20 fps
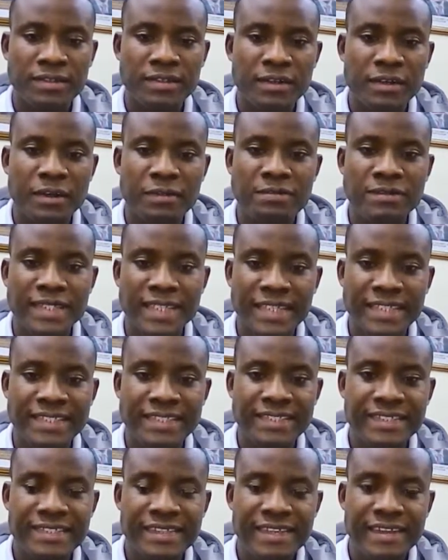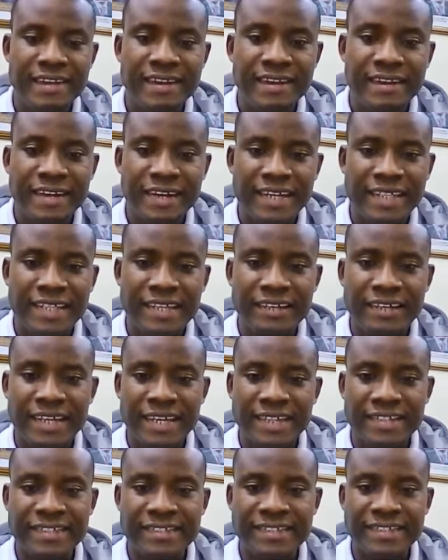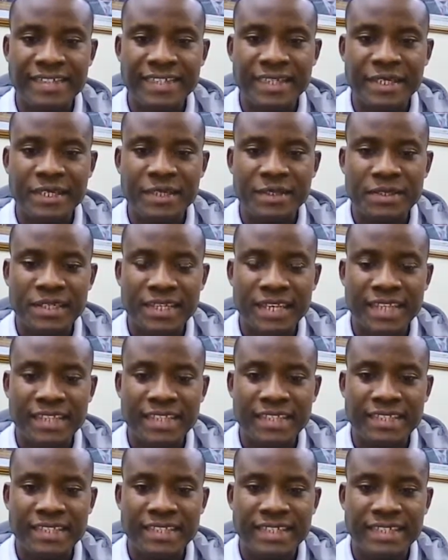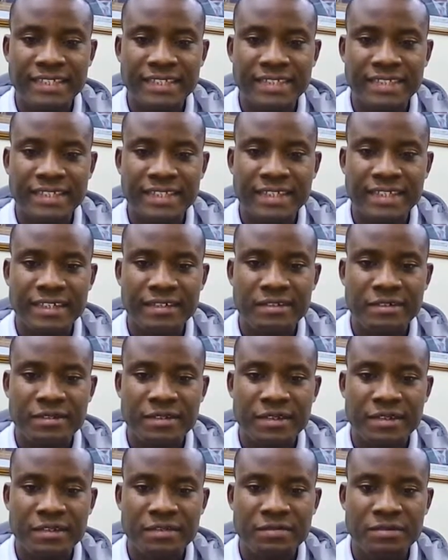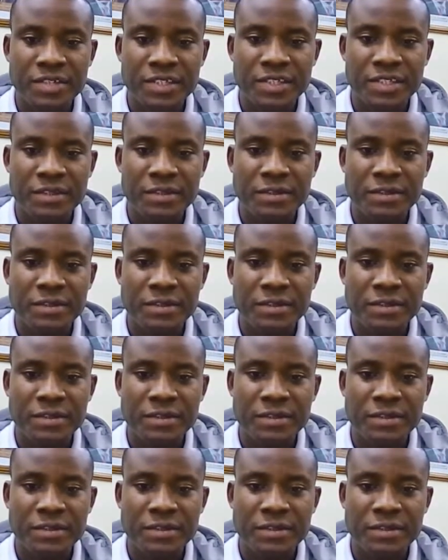updates, and I'd like to see you in the next video.